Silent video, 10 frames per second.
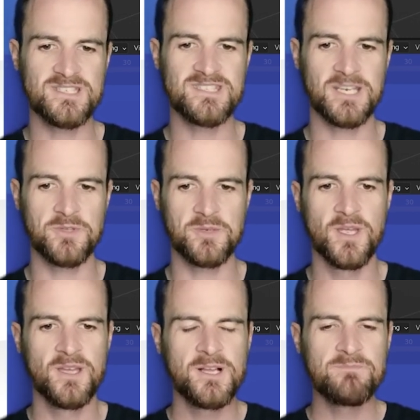I'm going to stick
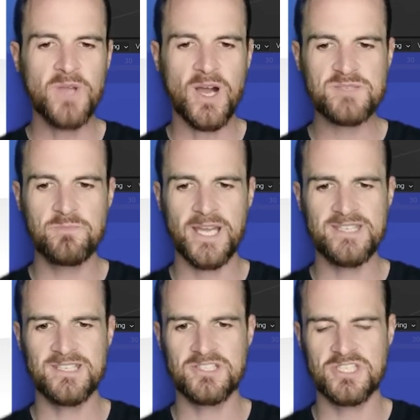with a nice
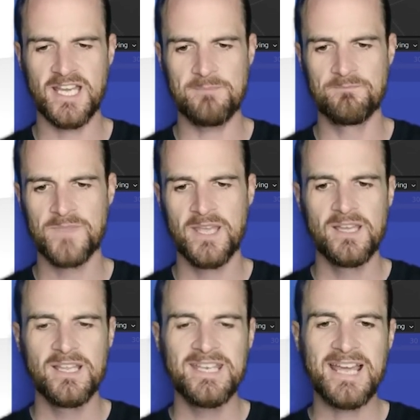basic shape.